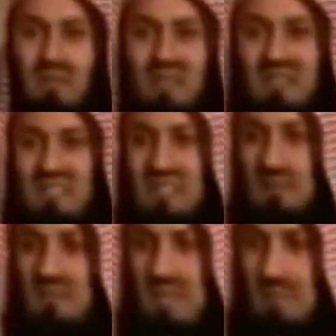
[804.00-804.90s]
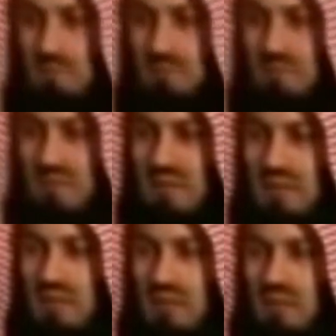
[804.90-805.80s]
them. And at the same time,
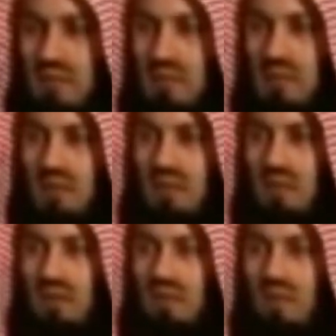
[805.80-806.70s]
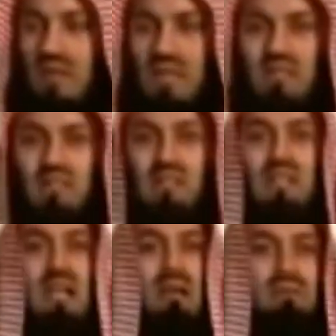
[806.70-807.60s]
they
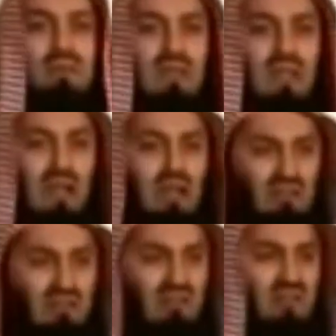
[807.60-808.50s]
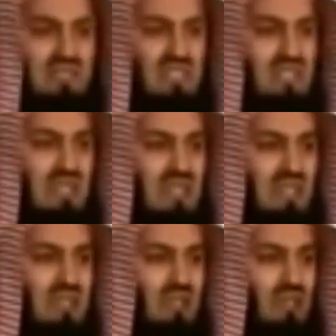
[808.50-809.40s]
succumbed after 15
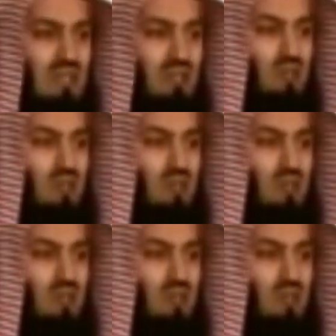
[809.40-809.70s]
days